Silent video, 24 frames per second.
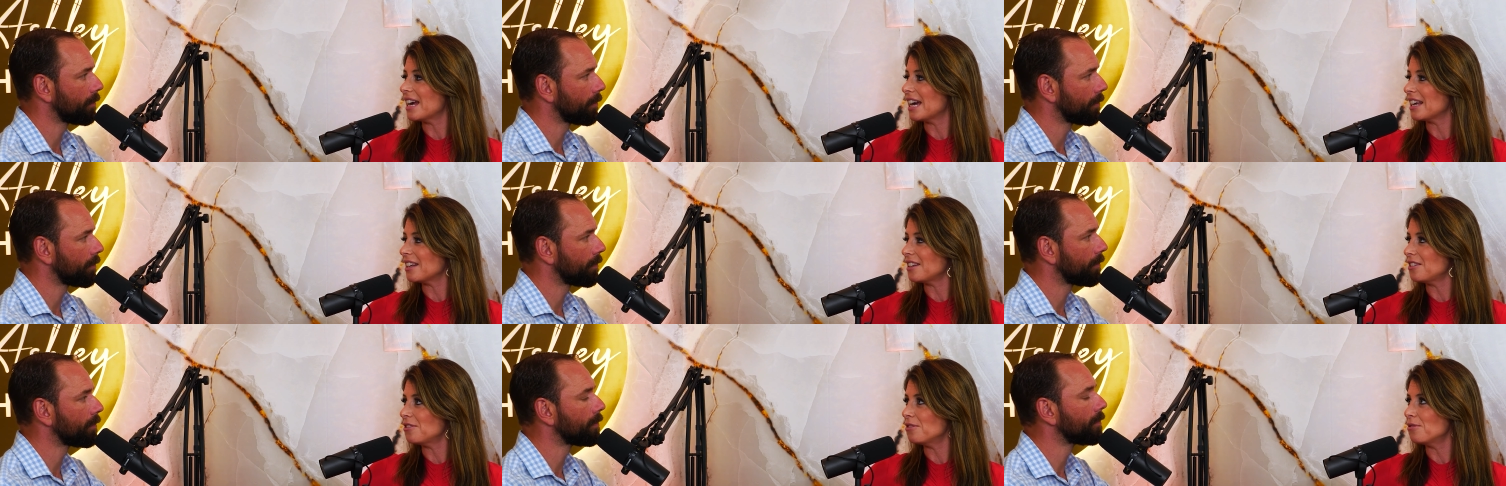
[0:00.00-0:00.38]

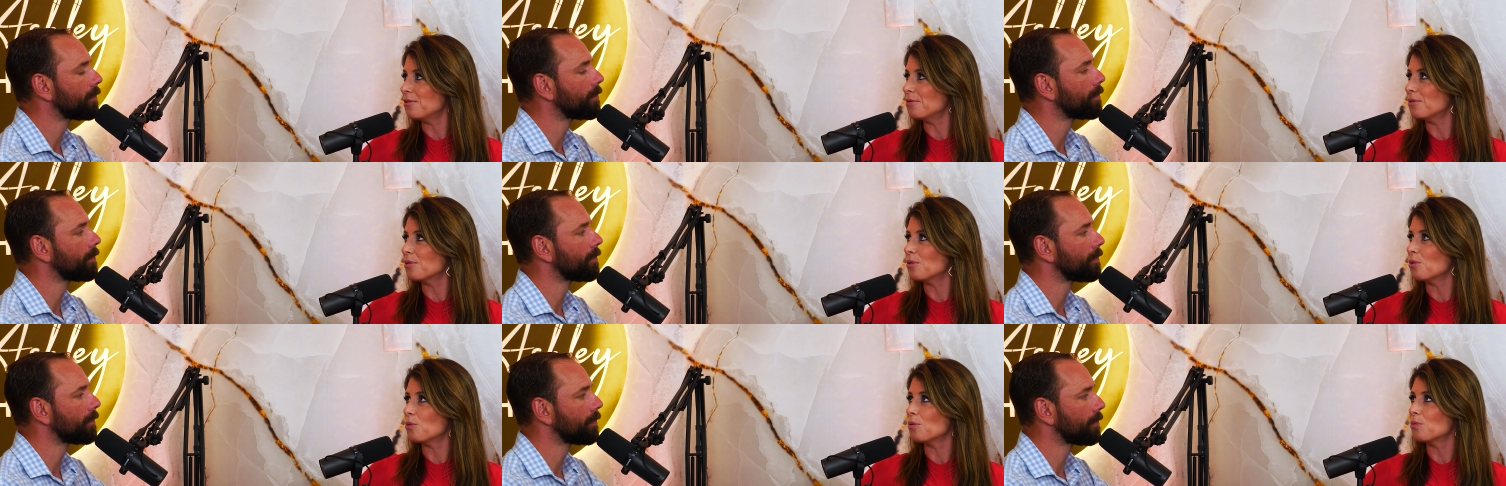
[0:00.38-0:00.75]
Speaker 1: that
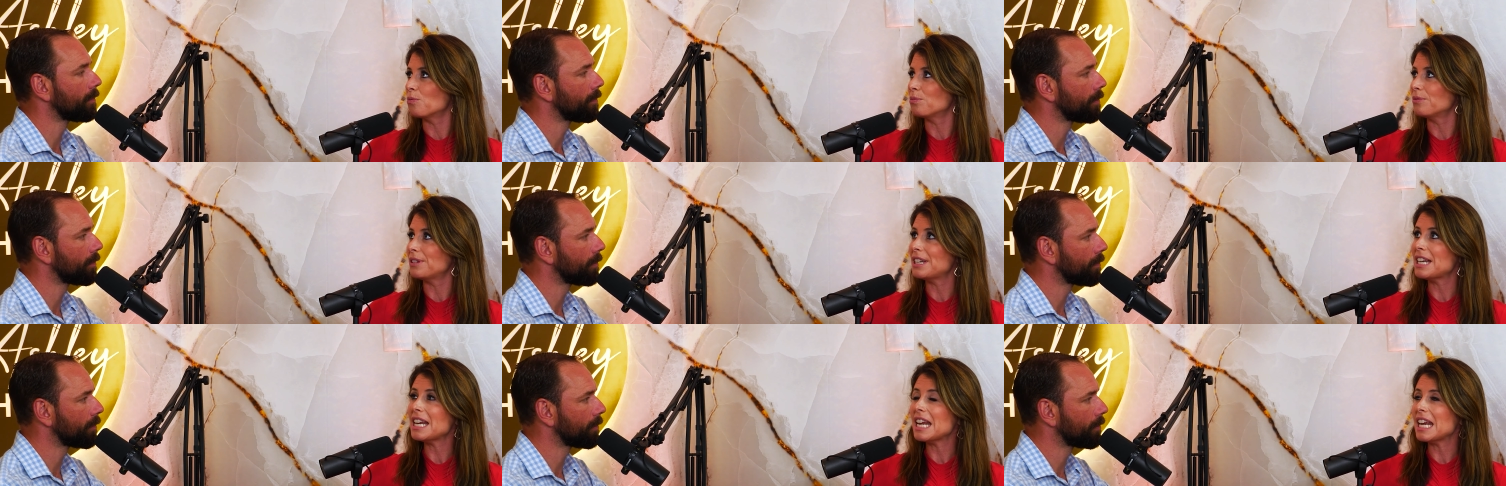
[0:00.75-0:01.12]
you
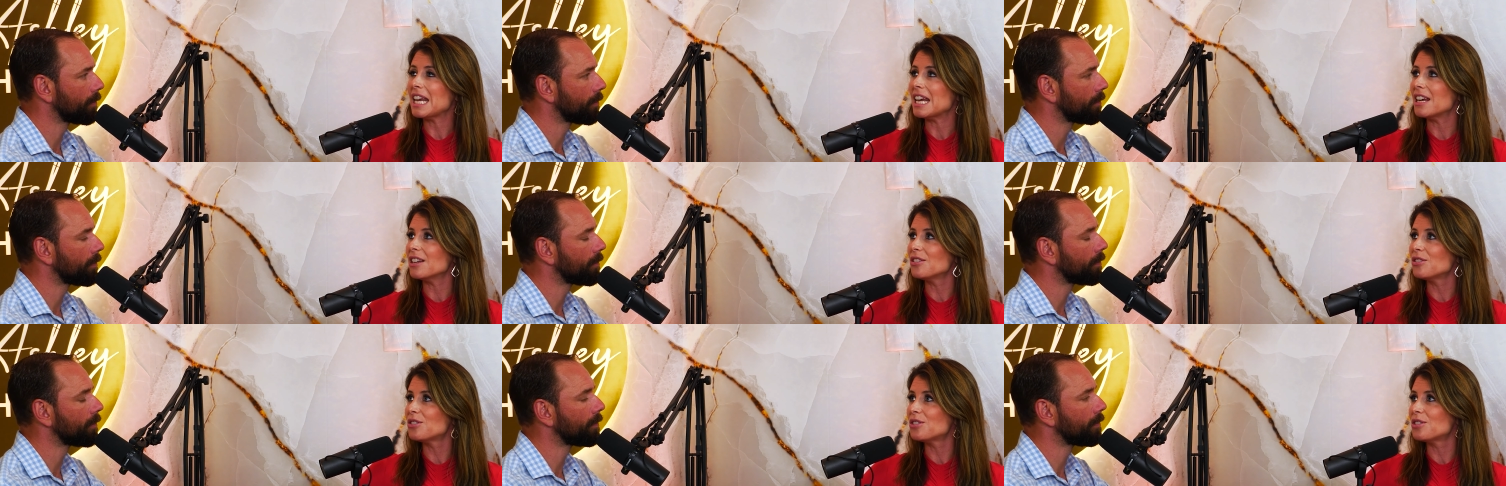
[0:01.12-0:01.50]

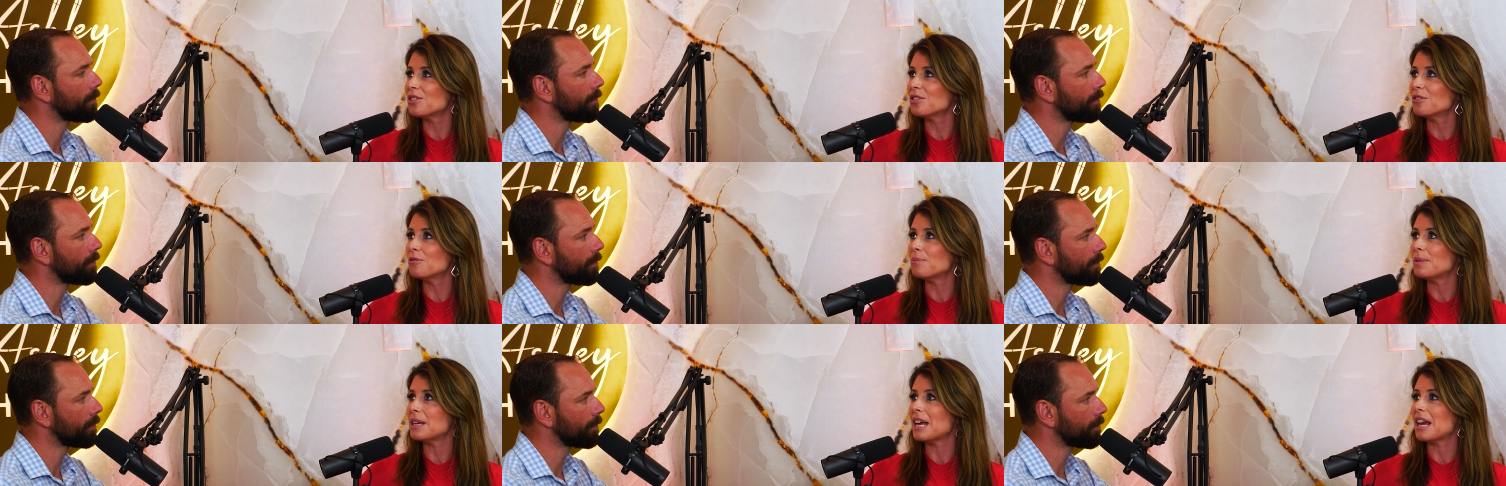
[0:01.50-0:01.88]
need
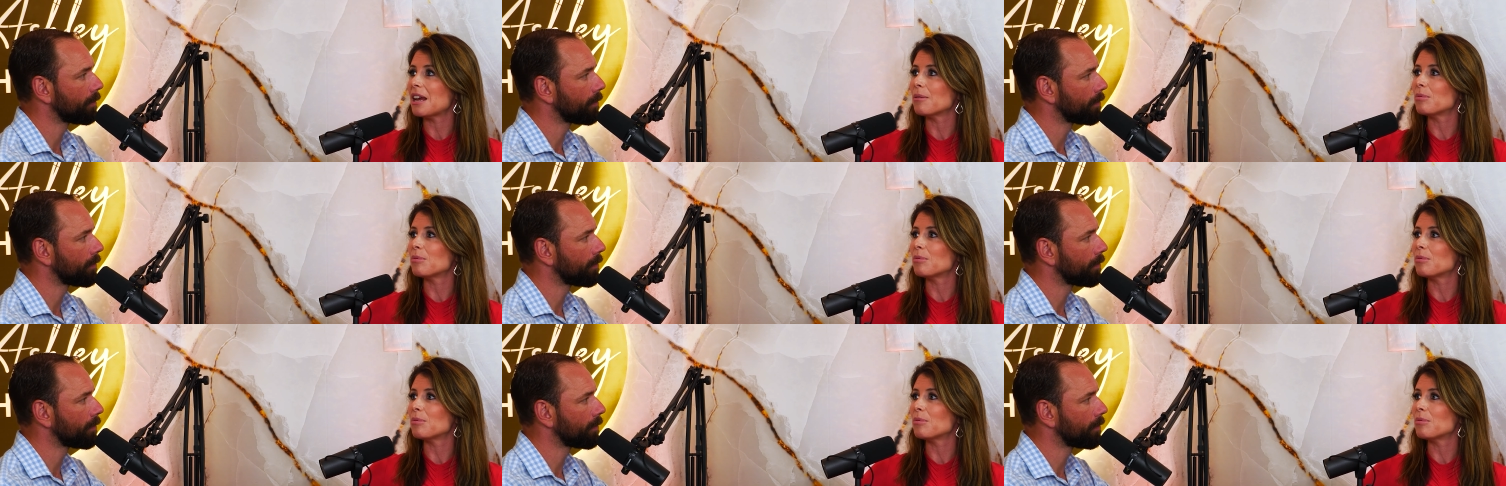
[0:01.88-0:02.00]
to be